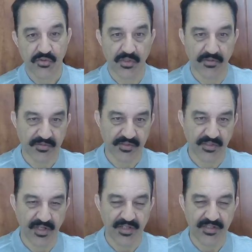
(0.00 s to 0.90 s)
Soft
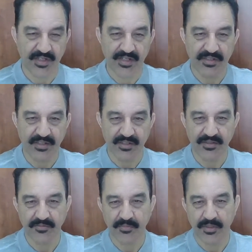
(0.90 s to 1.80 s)
soil 10
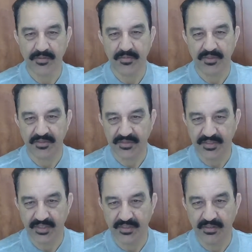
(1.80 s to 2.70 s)
ton per meter
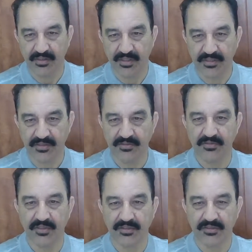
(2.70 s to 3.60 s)
square, or
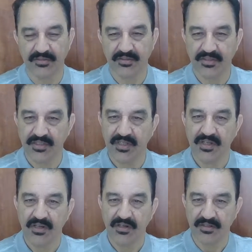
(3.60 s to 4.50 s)

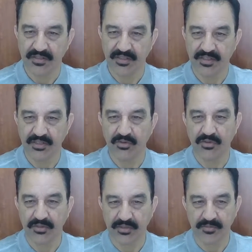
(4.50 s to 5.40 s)
100
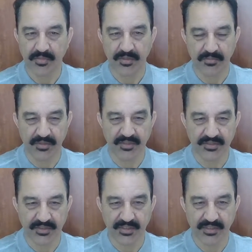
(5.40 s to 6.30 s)
kilonewton per meter
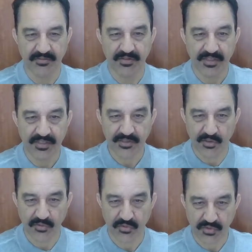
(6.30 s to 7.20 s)
square. Very
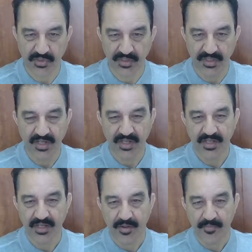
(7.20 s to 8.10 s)
soft soil
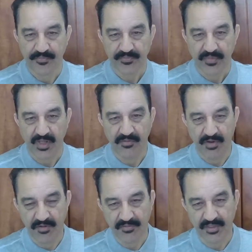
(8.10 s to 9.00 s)

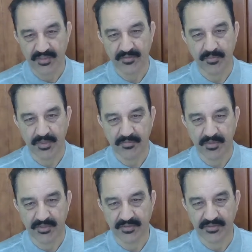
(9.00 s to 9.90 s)
5 ton per
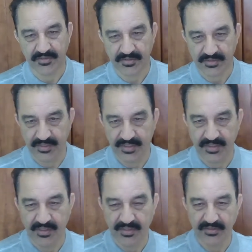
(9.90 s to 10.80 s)
meter
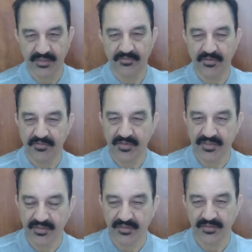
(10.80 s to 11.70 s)
square, or the
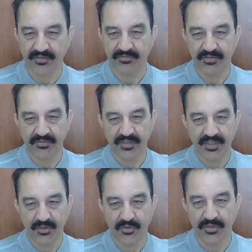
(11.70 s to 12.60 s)
50
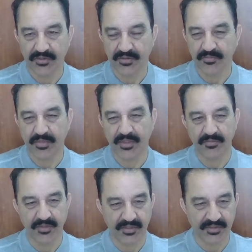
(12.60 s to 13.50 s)
kilonewton per
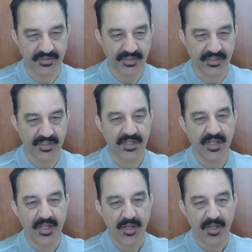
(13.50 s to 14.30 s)
meter square.